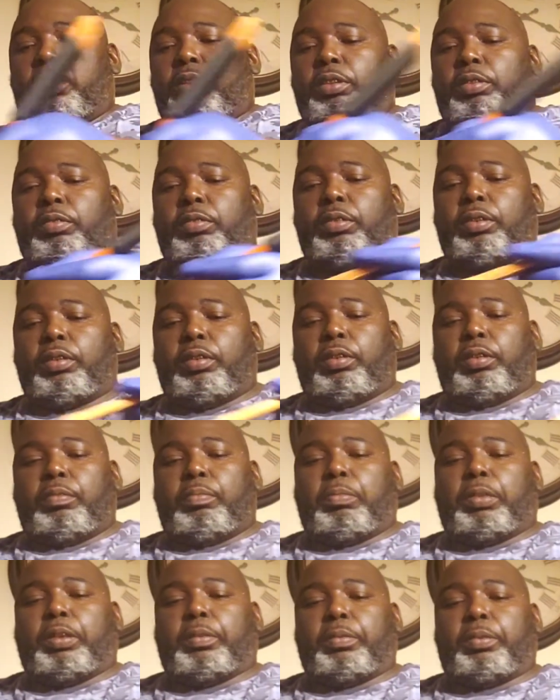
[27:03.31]
sugar
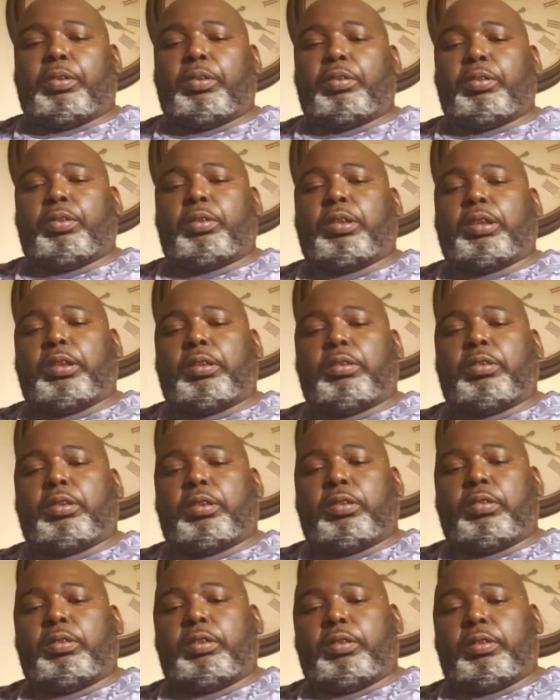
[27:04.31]
barbecue
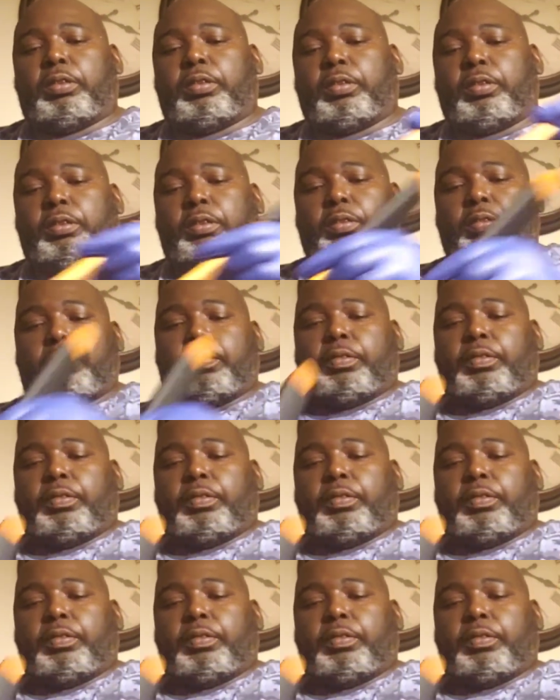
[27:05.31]
sauce on it.